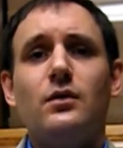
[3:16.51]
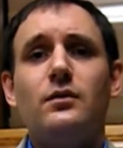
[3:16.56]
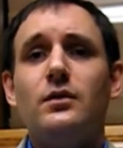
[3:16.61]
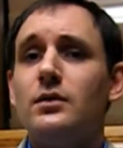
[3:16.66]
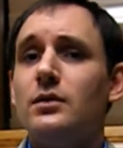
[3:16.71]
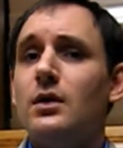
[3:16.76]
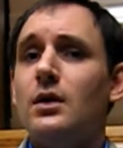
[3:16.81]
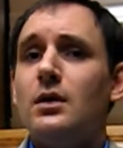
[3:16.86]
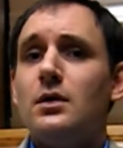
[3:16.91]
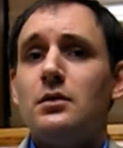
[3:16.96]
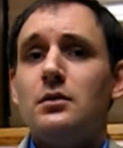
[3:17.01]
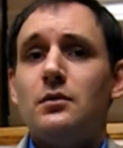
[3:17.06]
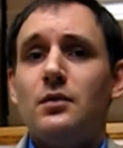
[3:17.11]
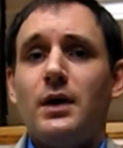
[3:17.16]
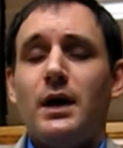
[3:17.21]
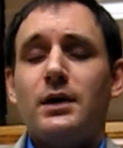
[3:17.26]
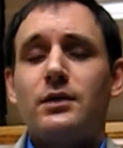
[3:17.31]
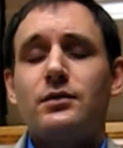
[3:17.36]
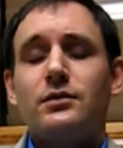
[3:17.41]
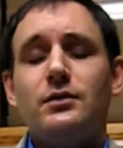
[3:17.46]
And we
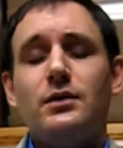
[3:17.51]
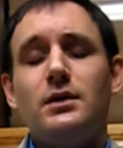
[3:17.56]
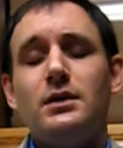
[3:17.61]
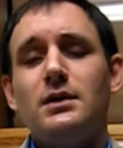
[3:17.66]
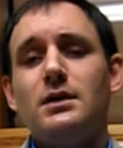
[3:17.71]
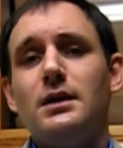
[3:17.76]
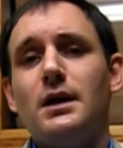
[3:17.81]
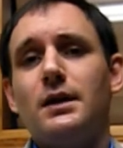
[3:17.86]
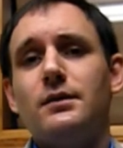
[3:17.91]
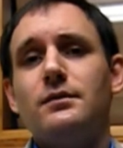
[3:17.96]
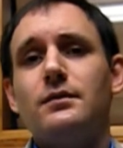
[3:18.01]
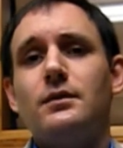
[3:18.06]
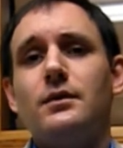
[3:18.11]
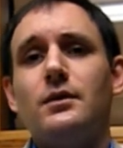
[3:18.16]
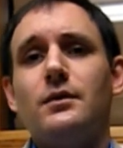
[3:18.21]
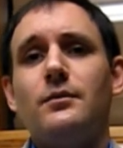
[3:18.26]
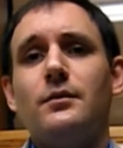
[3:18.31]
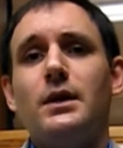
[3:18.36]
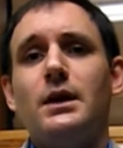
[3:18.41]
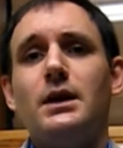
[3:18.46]
actually did that for
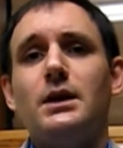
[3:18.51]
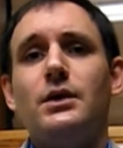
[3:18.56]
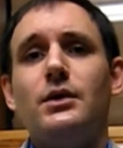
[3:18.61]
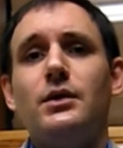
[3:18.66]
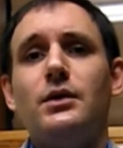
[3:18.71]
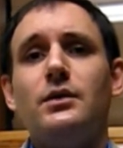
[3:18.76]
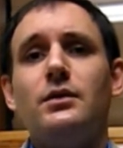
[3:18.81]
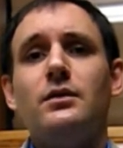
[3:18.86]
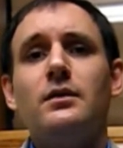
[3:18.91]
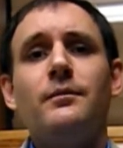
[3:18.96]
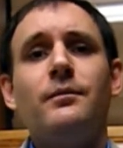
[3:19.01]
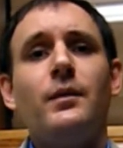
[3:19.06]
many years,